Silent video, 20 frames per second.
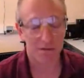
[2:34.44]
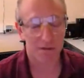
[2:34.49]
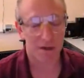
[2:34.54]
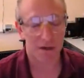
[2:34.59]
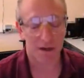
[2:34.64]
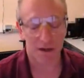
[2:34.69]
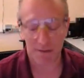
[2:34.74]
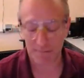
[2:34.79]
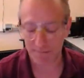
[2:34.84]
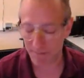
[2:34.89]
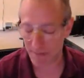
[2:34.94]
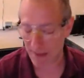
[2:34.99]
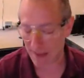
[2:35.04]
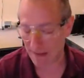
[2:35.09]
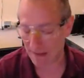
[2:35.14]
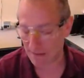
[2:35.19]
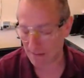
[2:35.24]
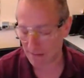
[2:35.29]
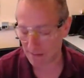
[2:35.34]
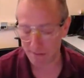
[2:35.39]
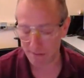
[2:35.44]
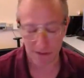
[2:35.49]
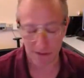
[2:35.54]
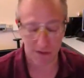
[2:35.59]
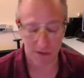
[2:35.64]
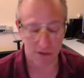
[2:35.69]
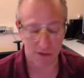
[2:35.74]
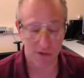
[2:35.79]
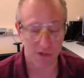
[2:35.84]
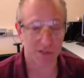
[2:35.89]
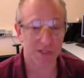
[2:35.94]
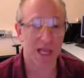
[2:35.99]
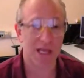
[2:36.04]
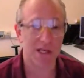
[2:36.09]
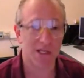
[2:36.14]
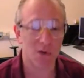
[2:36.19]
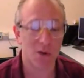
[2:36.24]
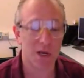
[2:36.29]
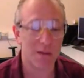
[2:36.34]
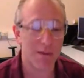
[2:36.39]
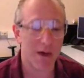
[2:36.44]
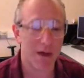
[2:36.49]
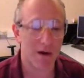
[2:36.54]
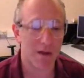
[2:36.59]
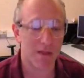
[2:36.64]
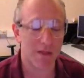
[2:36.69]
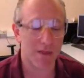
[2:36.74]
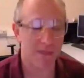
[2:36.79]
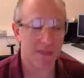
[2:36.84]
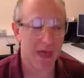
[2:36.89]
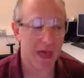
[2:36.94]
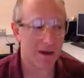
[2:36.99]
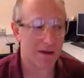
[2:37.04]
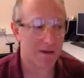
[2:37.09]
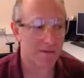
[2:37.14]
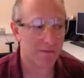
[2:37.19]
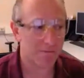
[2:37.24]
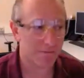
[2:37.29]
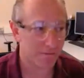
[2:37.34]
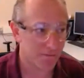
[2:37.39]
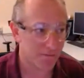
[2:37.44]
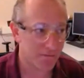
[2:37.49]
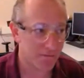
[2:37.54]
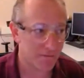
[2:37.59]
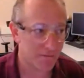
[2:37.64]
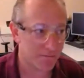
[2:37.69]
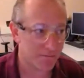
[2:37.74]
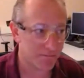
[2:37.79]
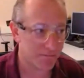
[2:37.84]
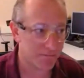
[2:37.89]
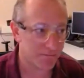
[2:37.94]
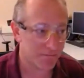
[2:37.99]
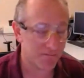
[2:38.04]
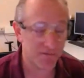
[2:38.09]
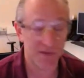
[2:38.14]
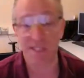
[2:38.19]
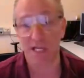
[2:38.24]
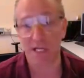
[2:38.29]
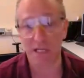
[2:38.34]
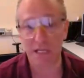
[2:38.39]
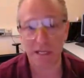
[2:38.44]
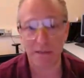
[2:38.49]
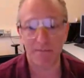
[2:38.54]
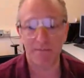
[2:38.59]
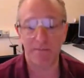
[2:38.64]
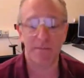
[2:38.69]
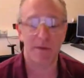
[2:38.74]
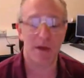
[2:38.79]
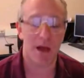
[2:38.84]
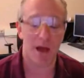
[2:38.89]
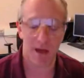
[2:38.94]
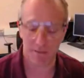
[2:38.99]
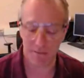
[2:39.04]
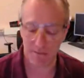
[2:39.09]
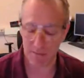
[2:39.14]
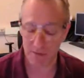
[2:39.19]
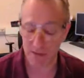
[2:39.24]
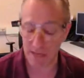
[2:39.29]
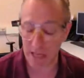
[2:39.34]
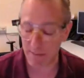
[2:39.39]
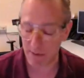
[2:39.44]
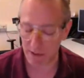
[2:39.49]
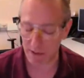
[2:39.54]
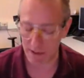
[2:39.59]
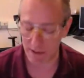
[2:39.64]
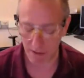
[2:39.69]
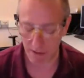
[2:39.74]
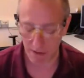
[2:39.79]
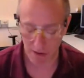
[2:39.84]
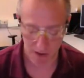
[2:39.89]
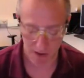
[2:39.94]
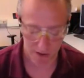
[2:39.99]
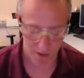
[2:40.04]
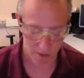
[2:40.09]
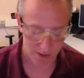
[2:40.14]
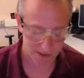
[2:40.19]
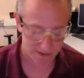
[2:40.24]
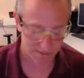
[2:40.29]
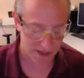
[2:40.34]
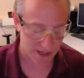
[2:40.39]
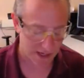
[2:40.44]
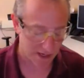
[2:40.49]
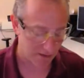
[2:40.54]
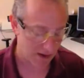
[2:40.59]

um, and you, you, just can't do any better than that physically. Um, chemically, there are other ways of getting